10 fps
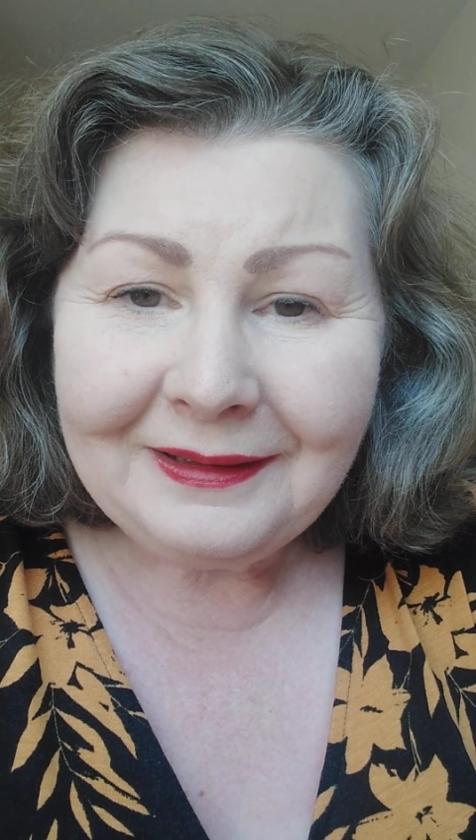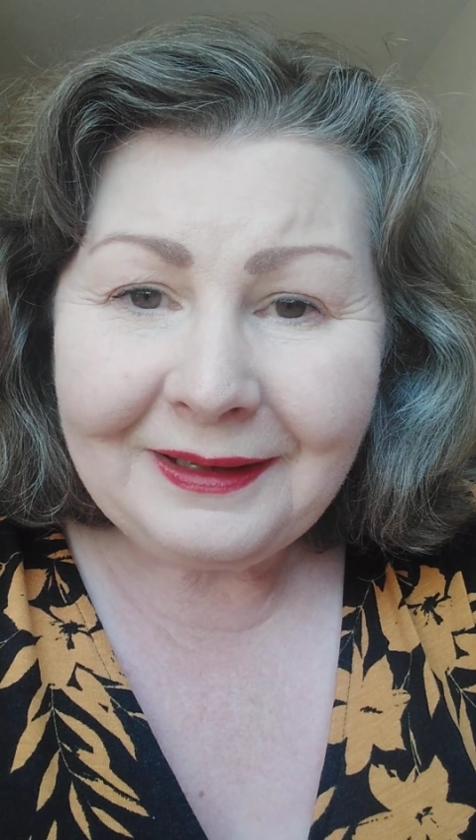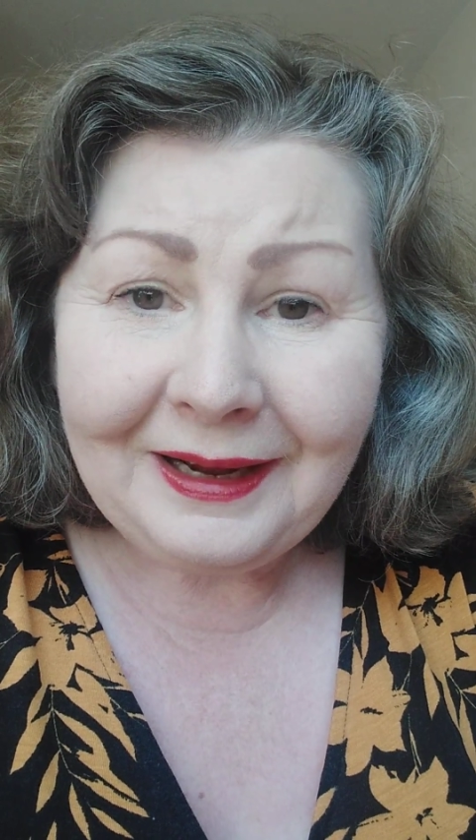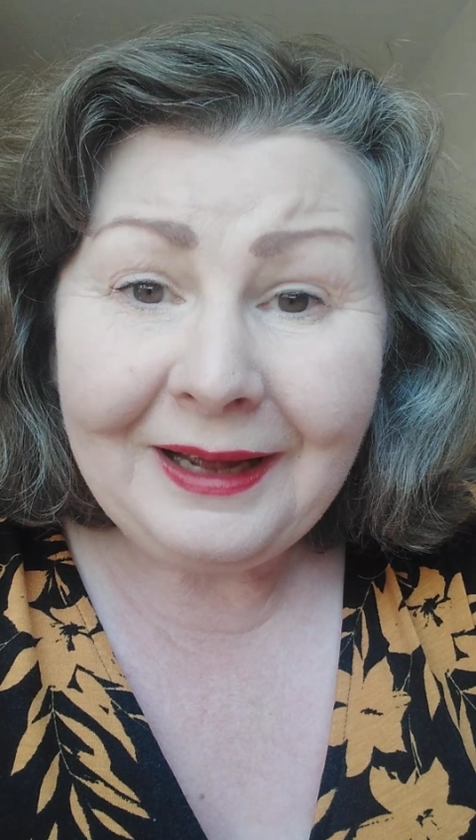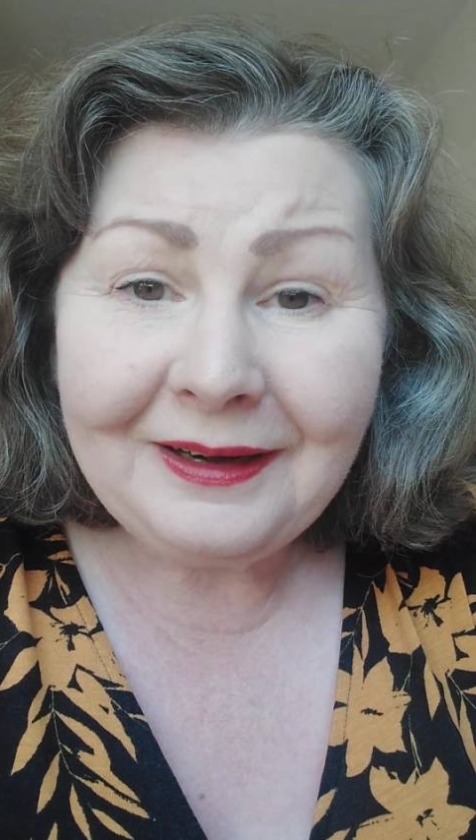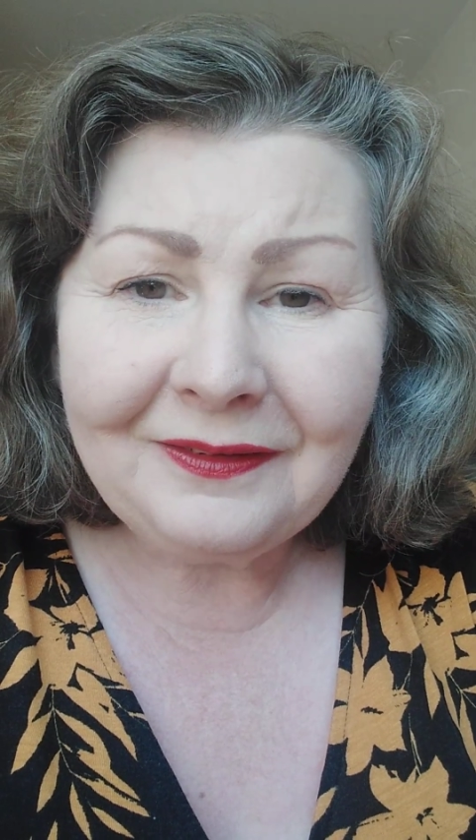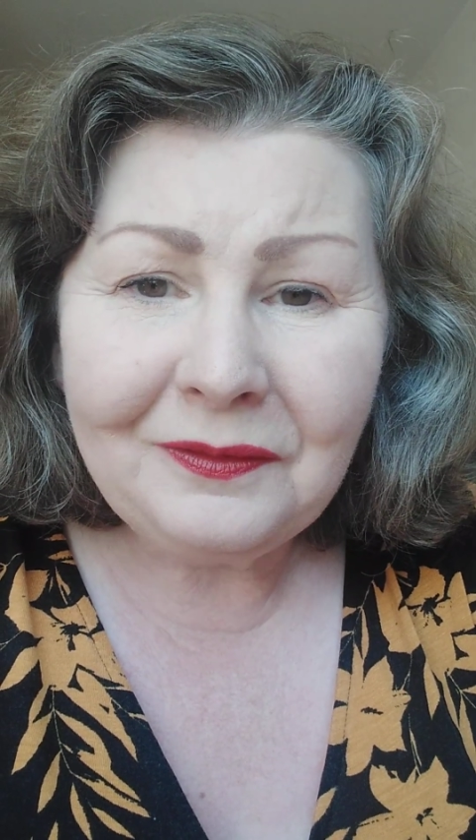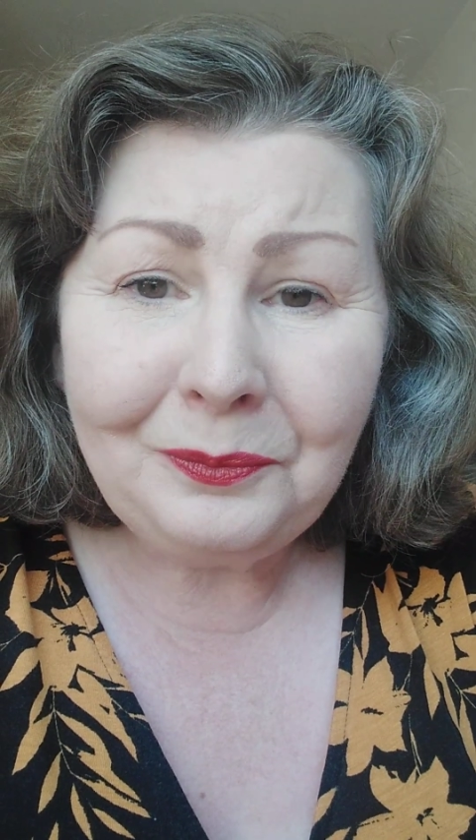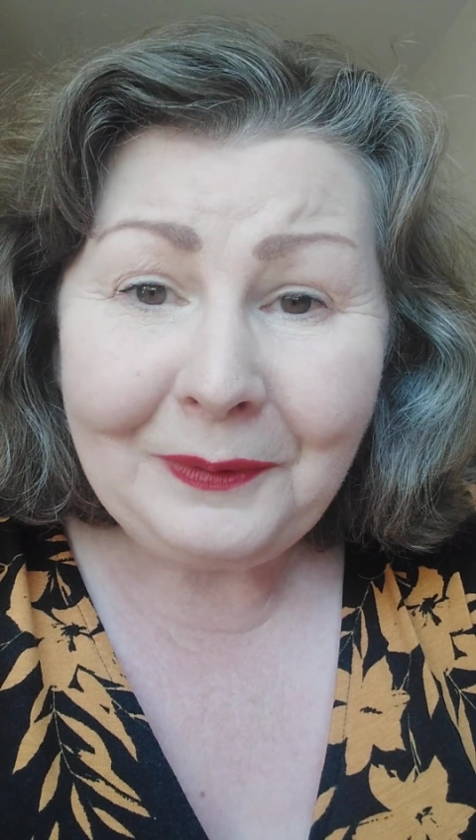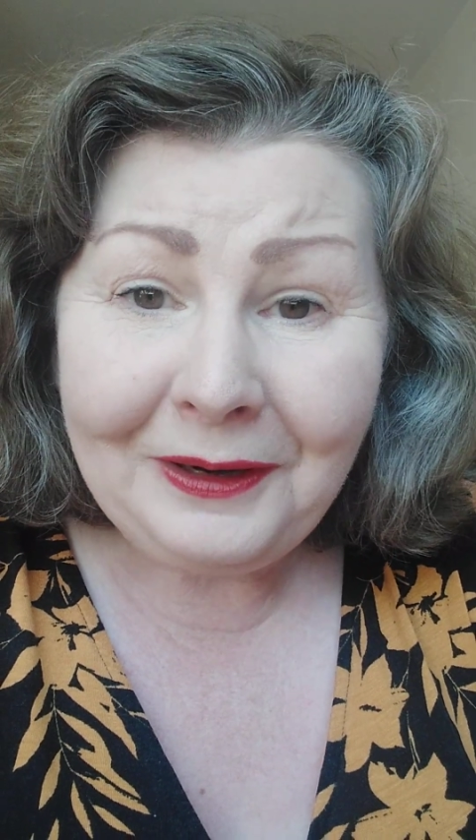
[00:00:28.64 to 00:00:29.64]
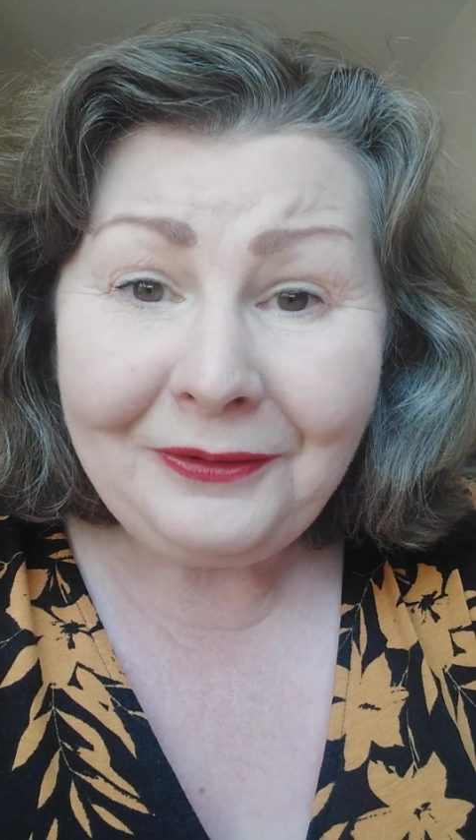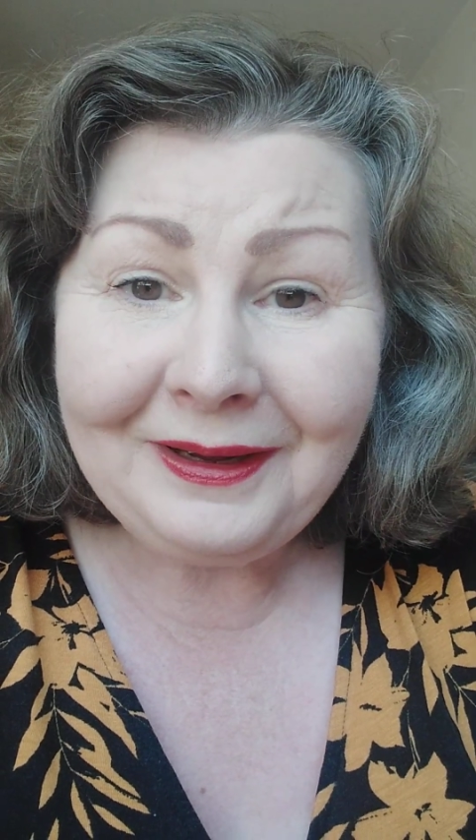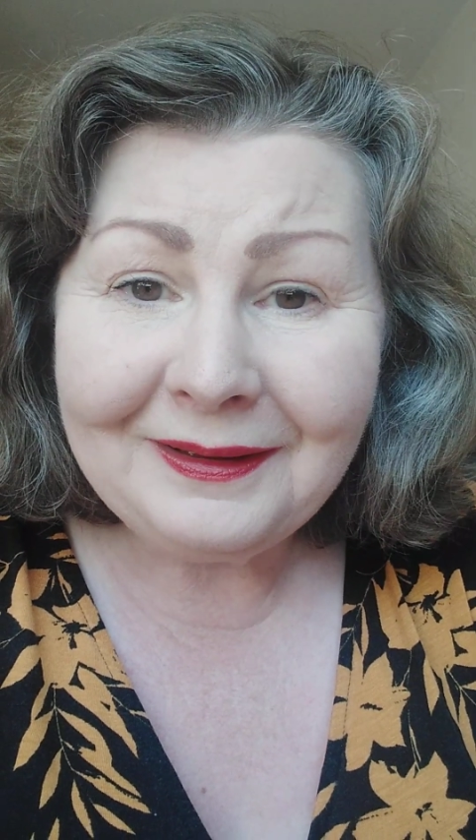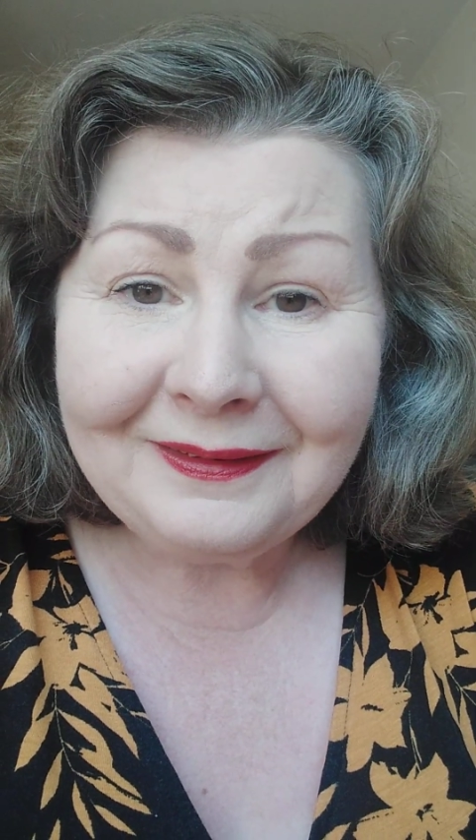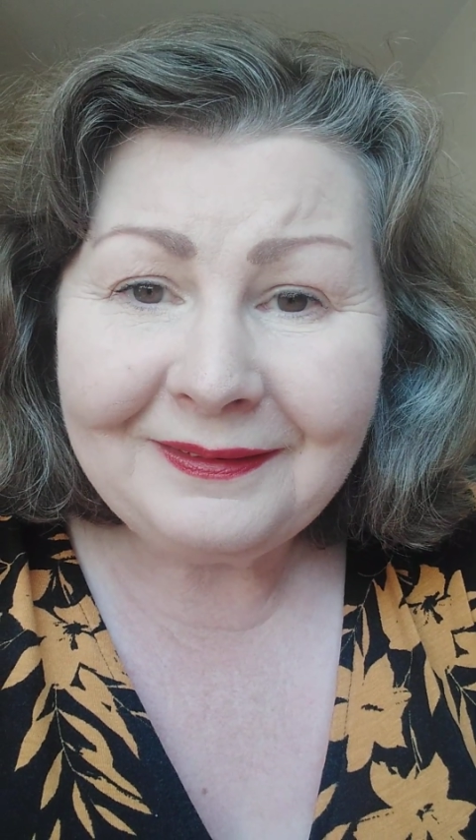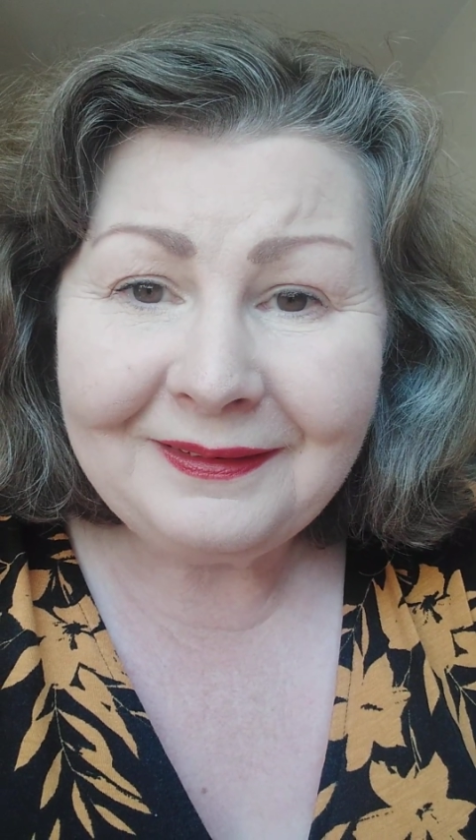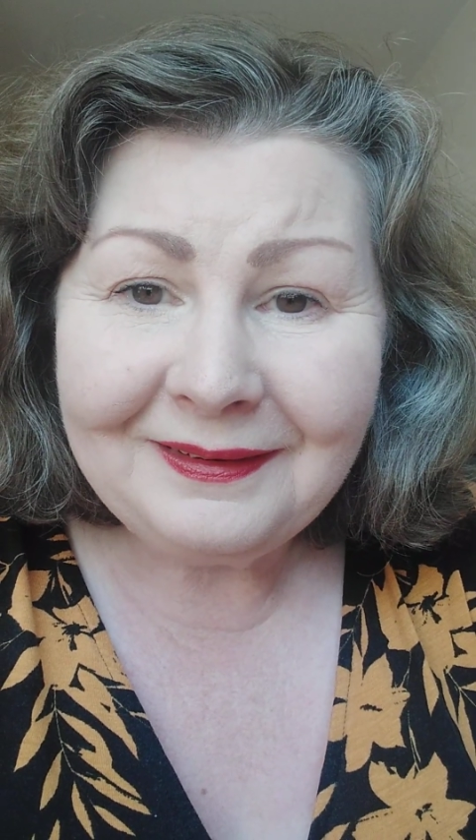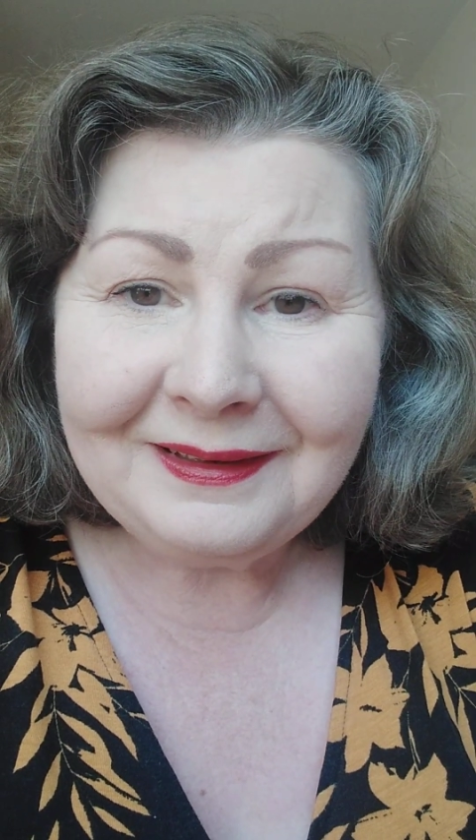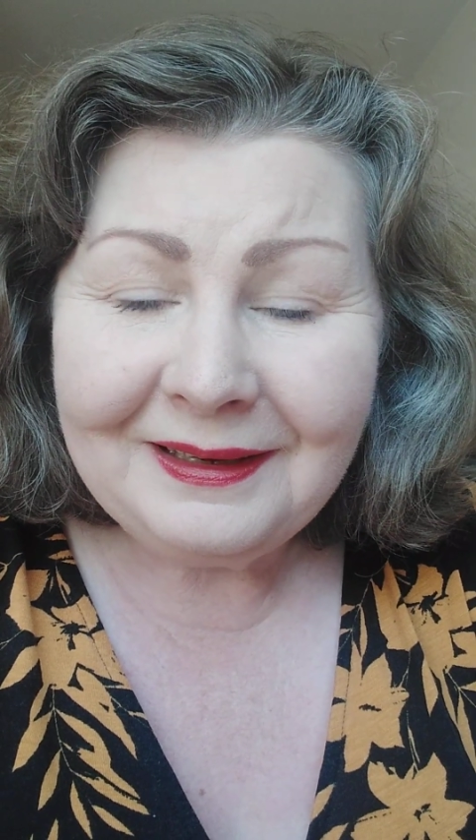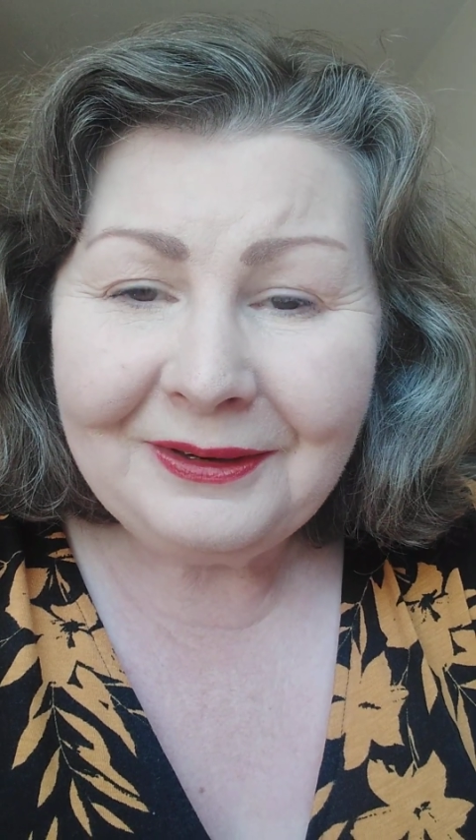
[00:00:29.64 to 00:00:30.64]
that I had experienced